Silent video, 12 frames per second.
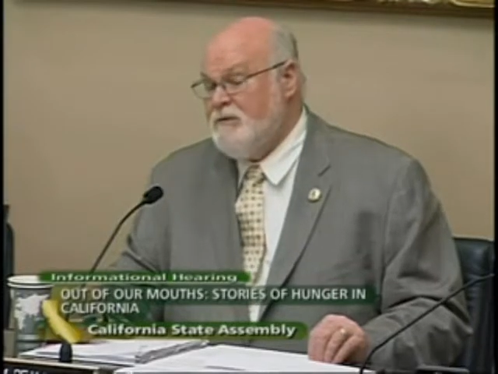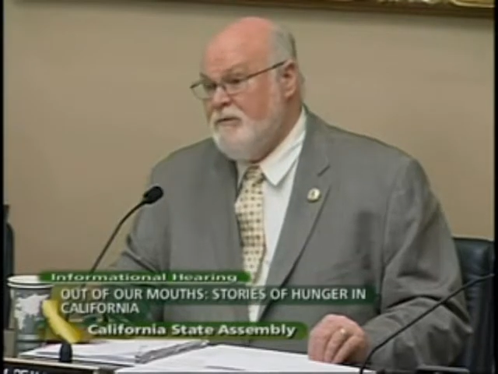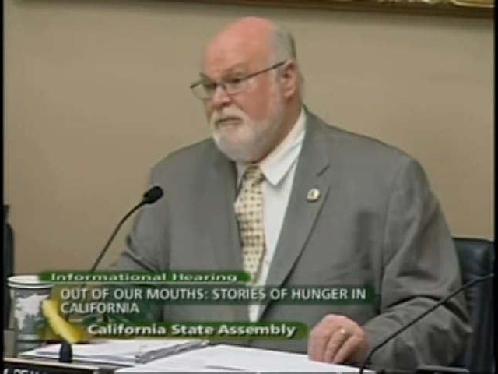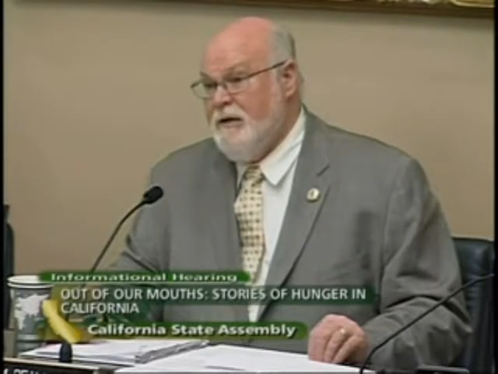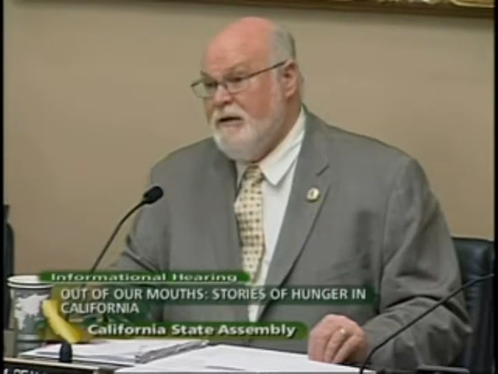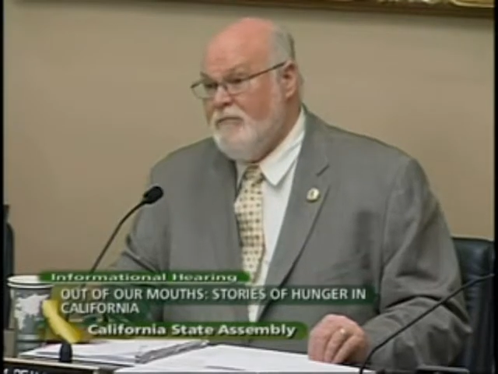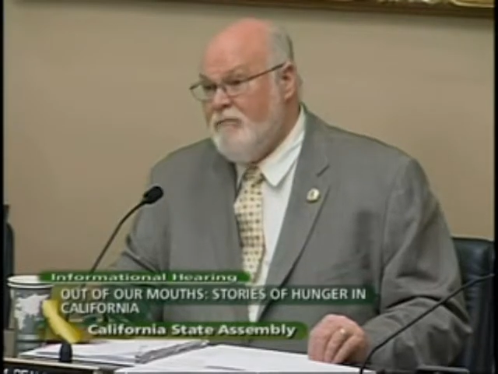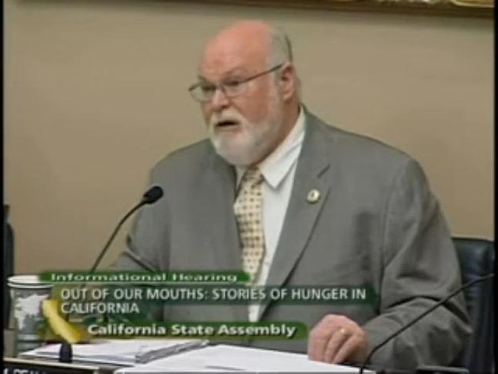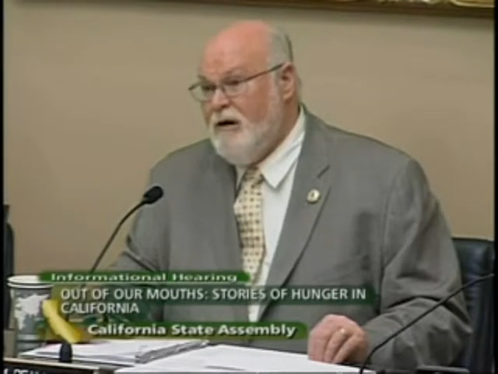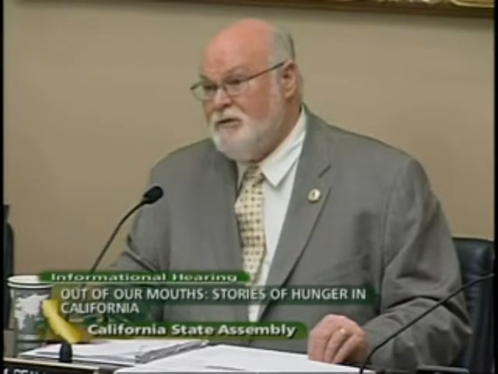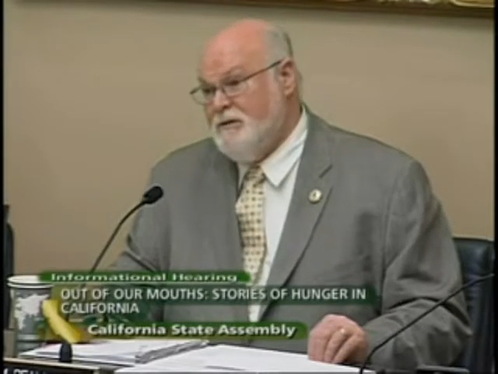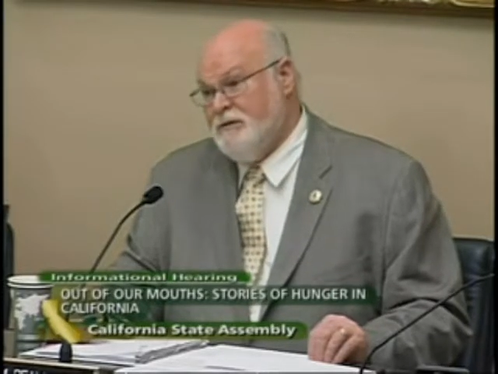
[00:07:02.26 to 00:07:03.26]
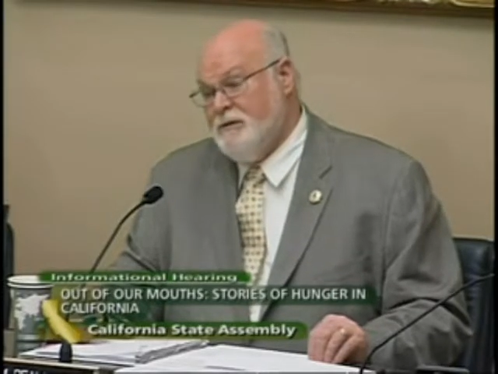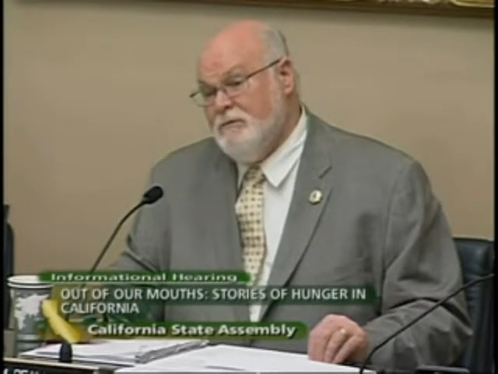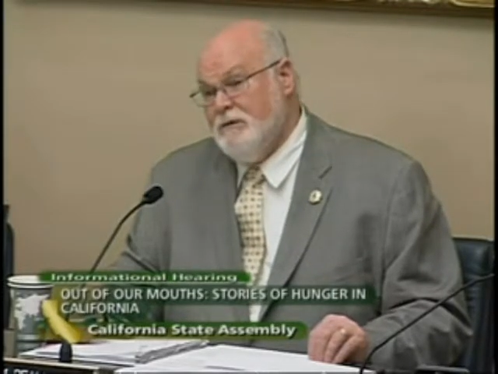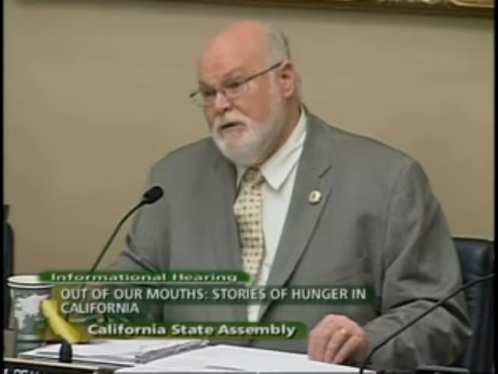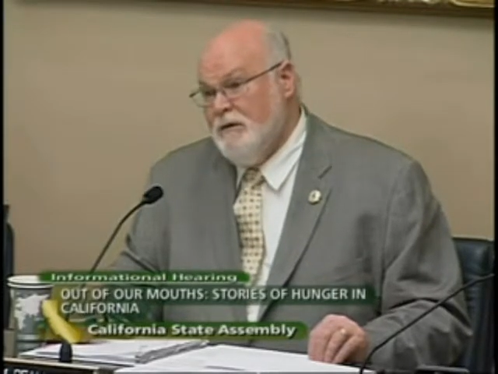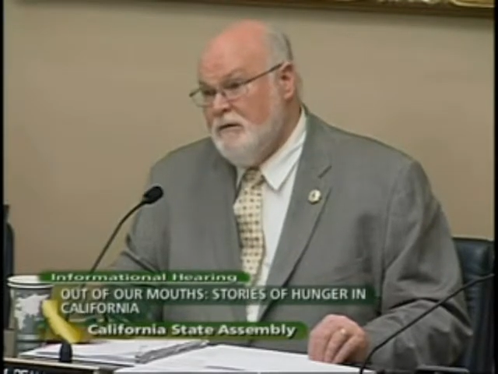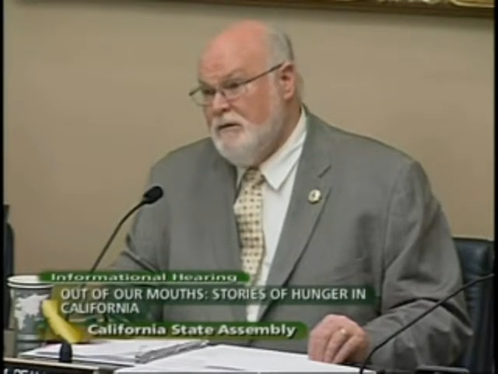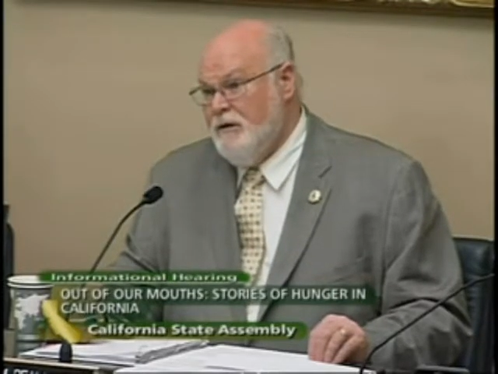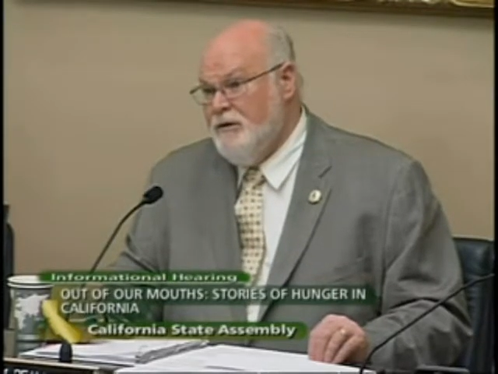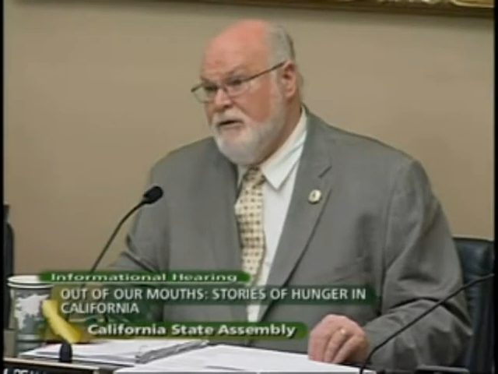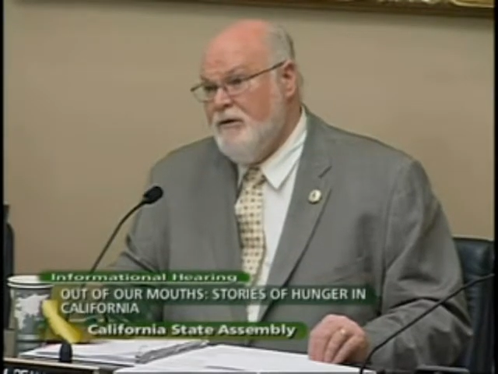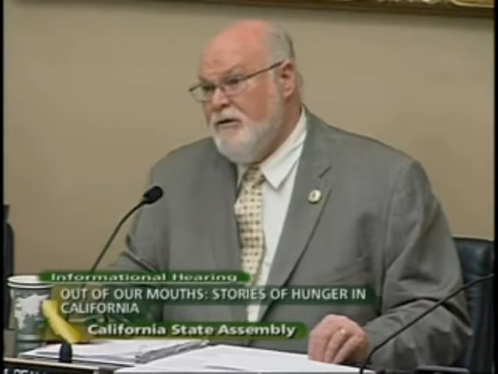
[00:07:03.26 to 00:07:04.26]
remain in Washington. And
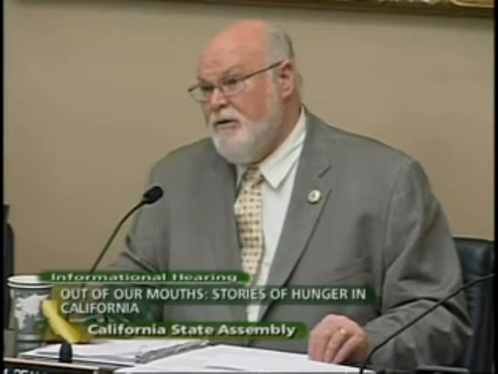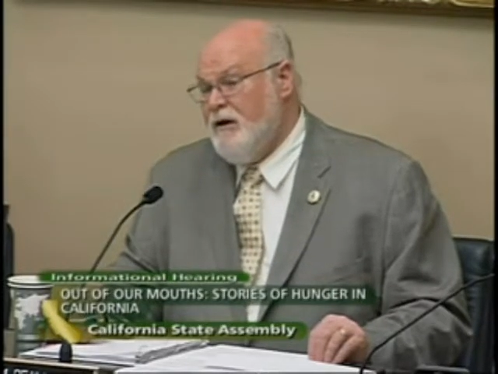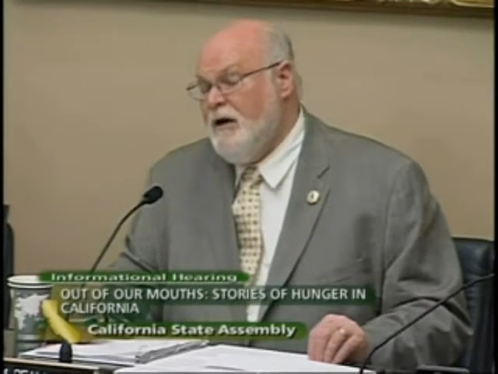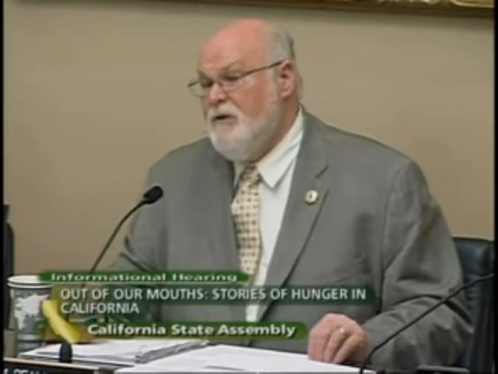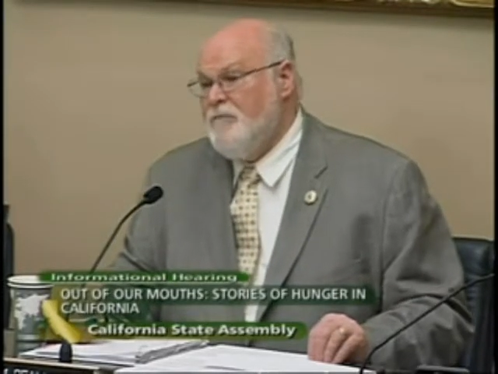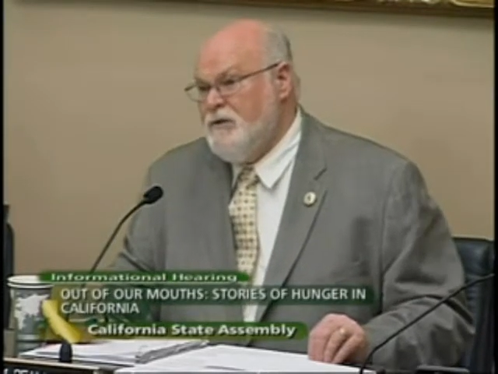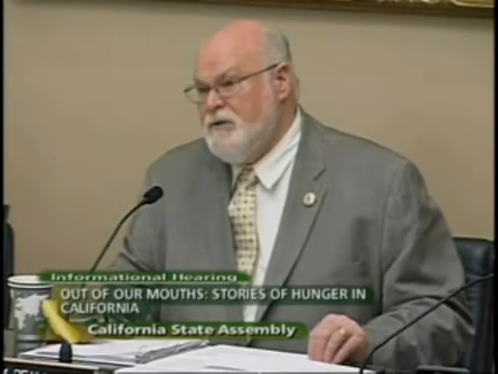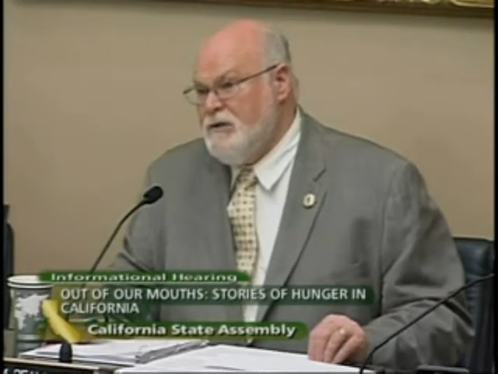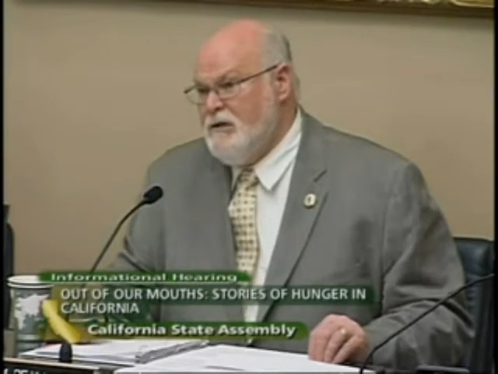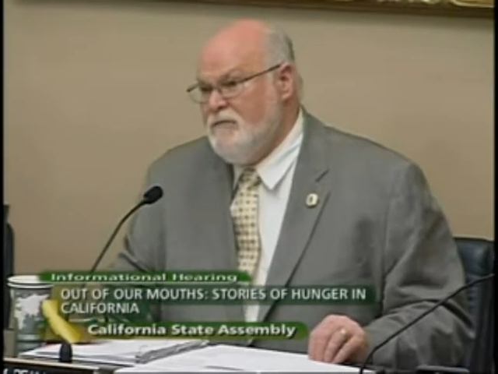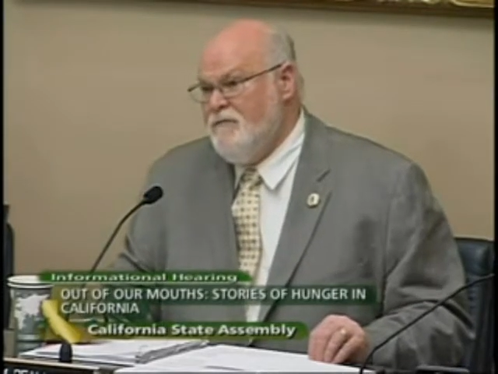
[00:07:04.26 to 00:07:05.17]
you know they're 100%